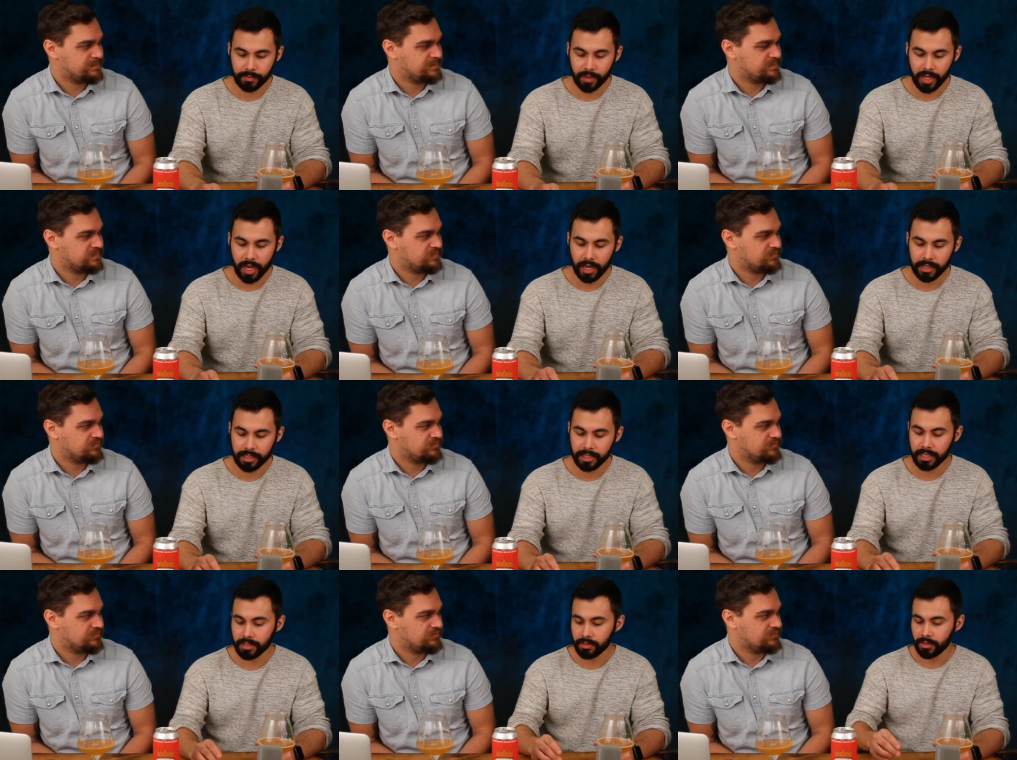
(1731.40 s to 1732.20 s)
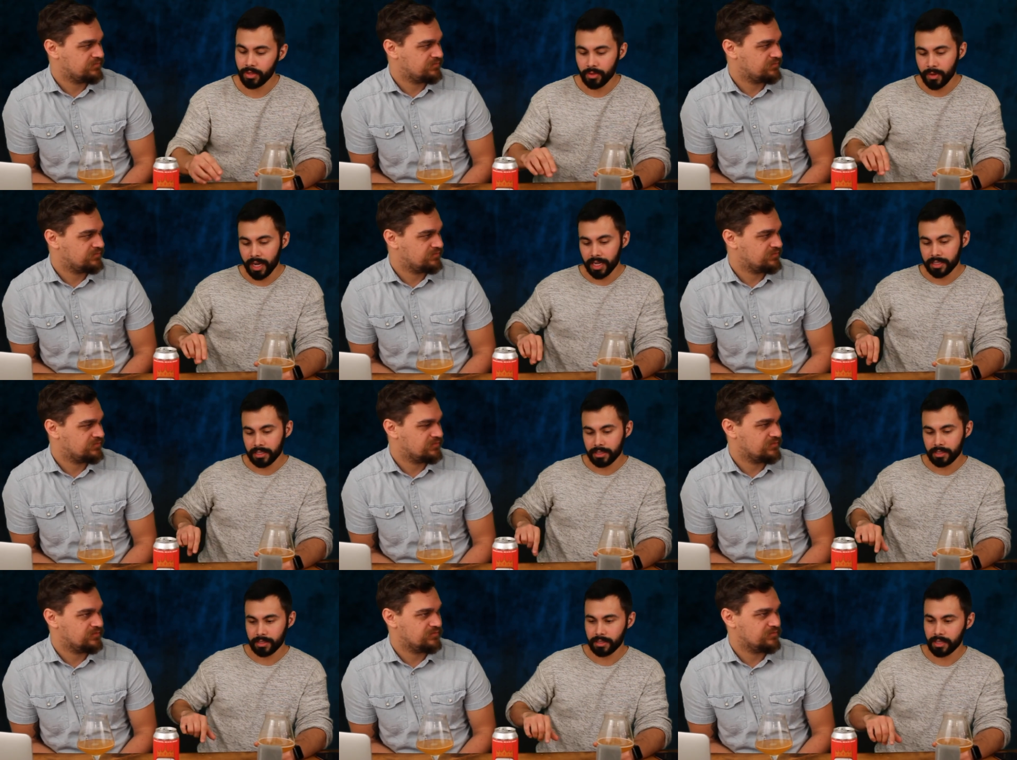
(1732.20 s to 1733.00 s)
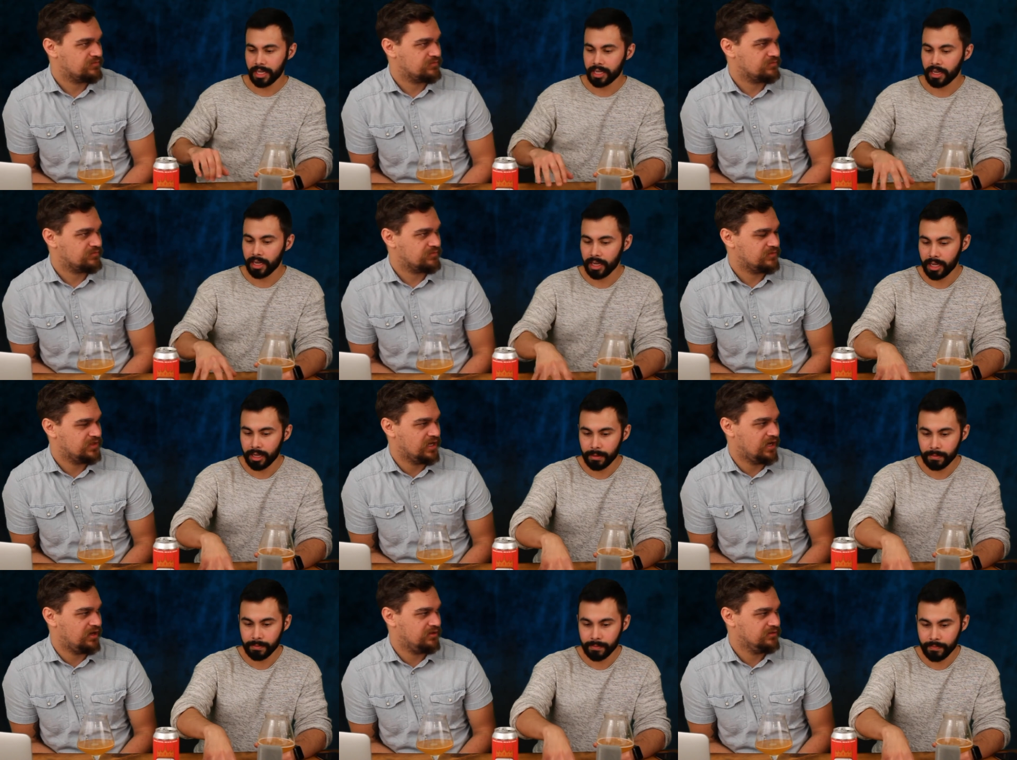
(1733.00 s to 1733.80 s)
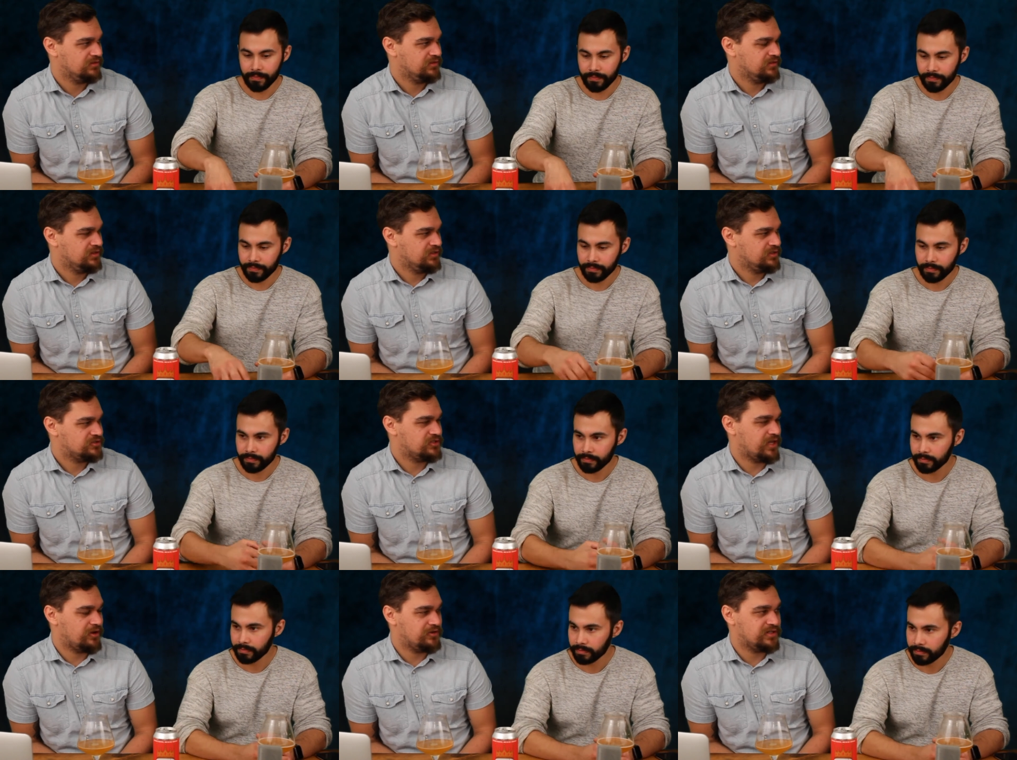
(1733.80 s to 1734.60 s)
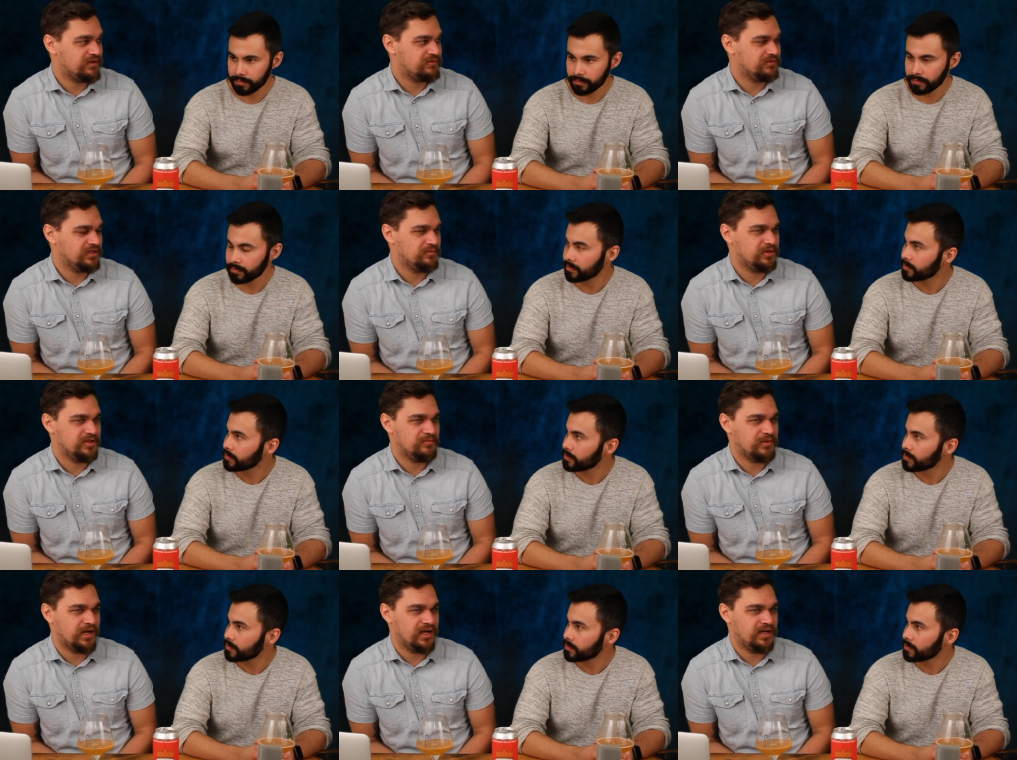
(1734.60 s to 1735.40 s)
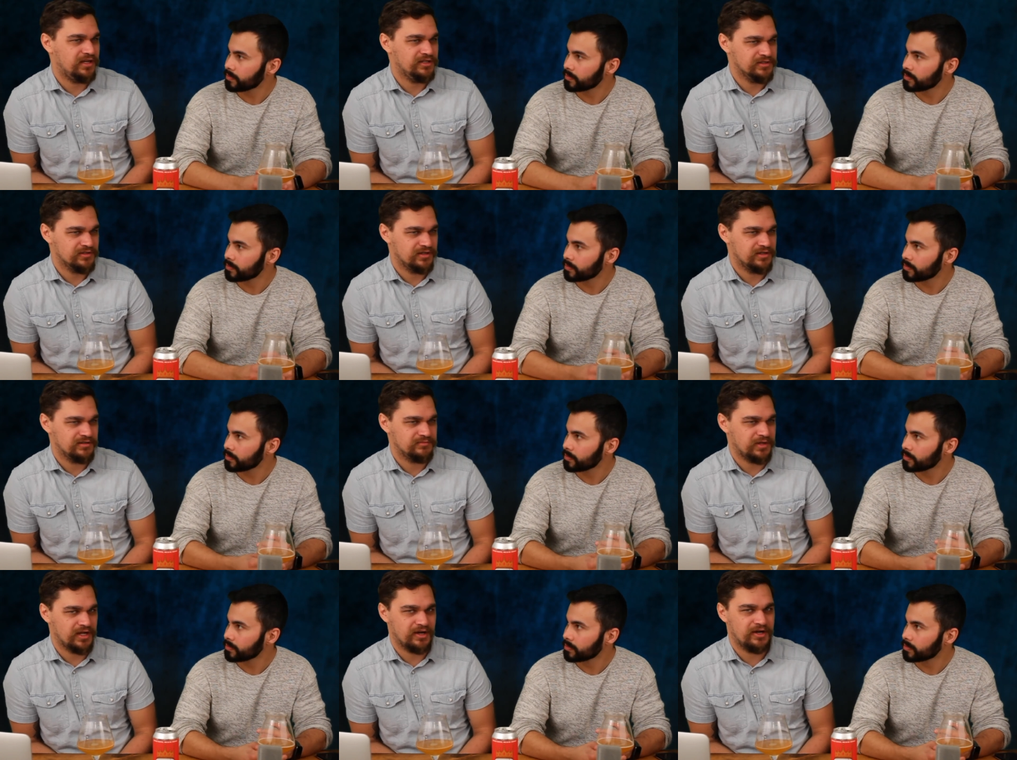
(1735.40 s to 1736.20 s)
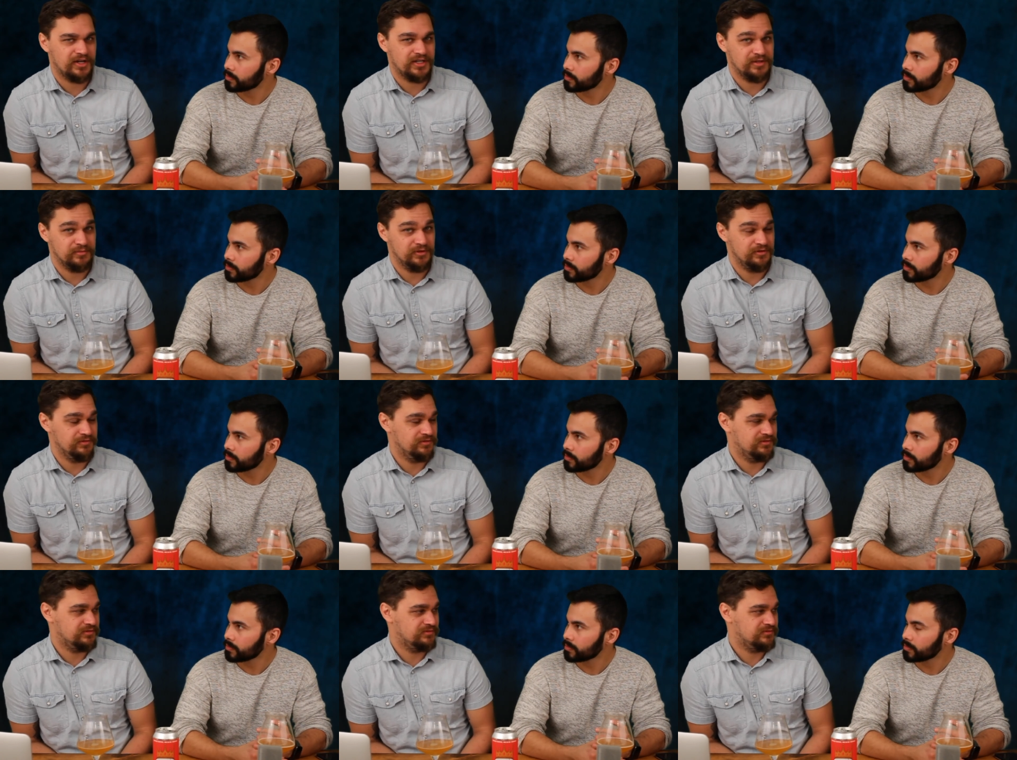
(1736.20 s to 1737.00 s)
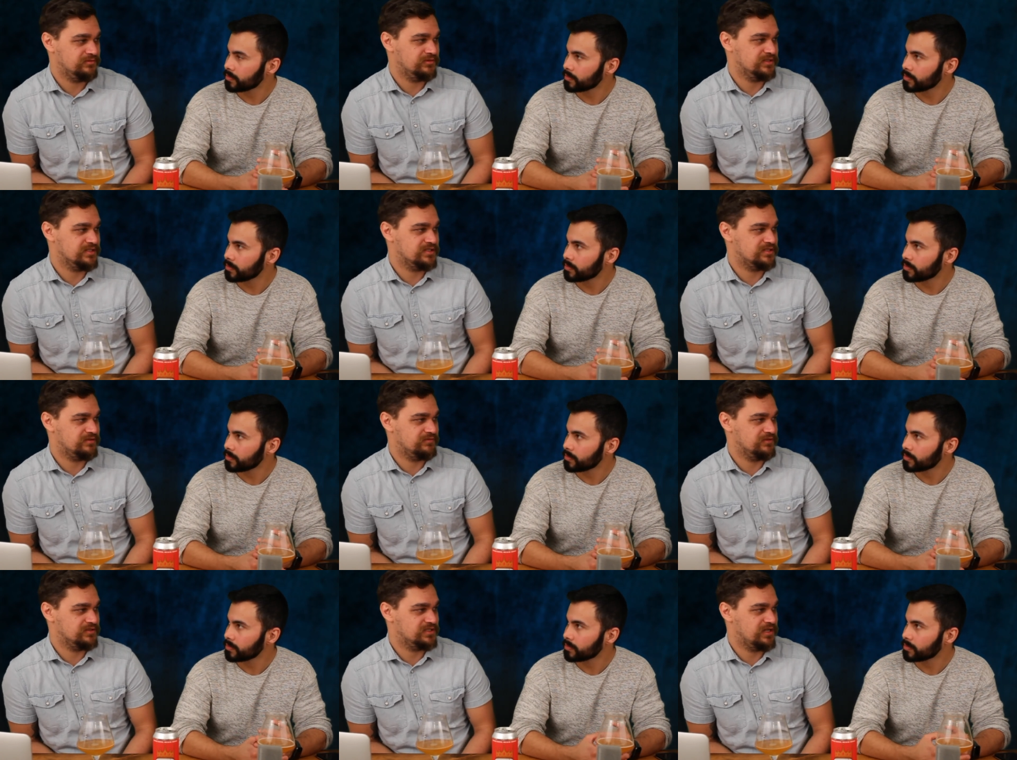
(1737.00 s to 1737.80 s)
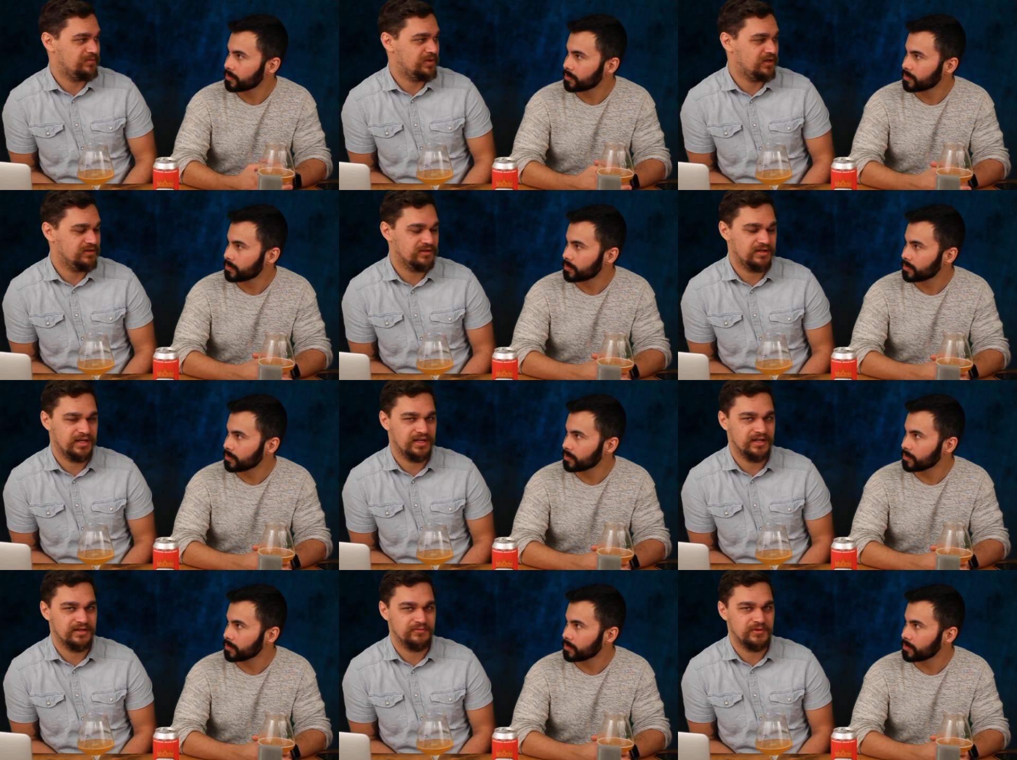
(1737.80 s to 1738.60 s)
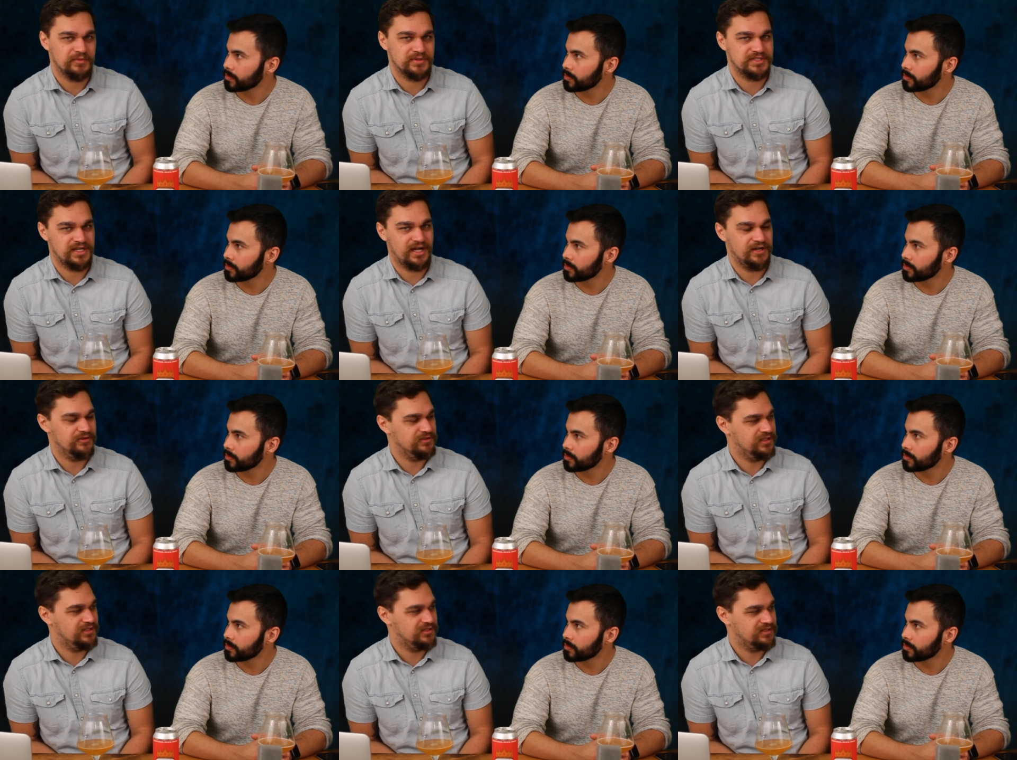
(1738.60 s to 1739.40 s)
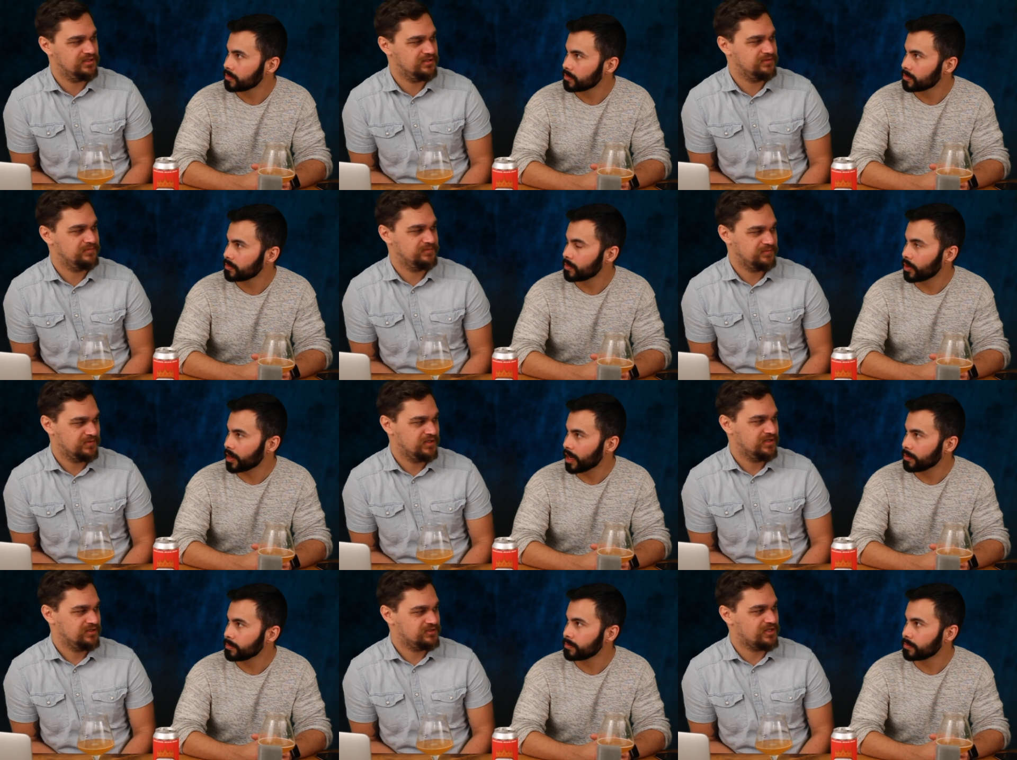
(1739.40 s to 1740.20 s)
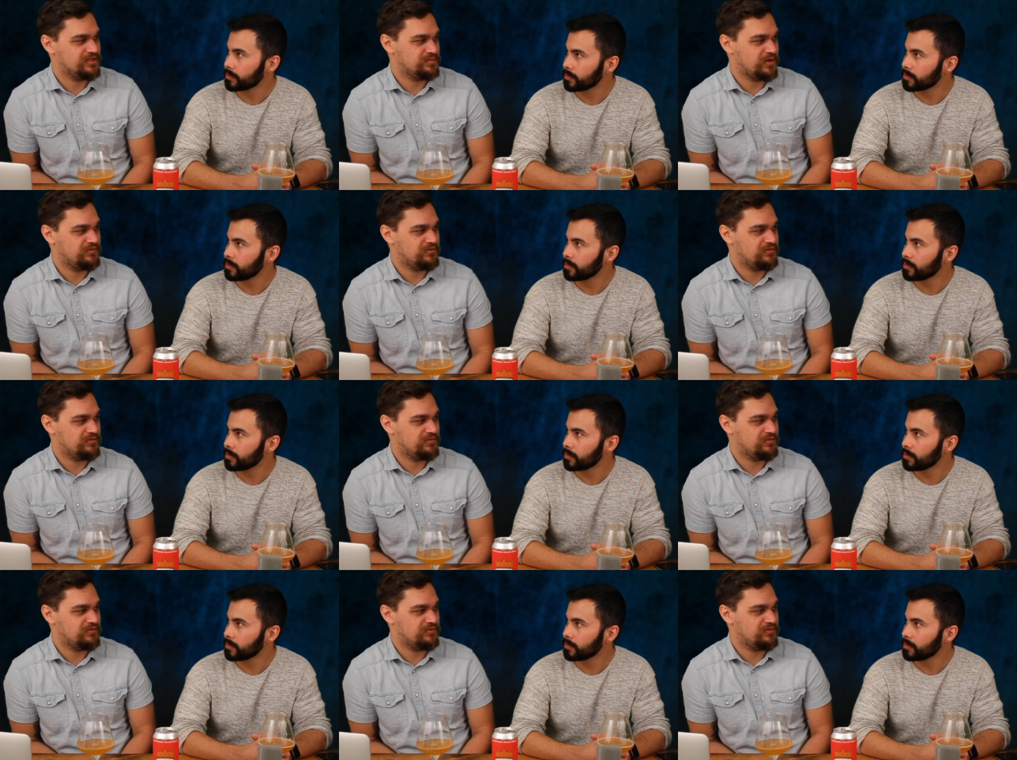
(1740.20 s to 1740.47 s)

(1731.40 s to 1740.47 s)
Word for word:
Speaker 1: the continental U.S. like uh, yeah, so that
Speaker 2: would definitely be my my honeymoon was the first time out, hmm. and mm. we went to Ireland. Okay,
Speaker 1: so that was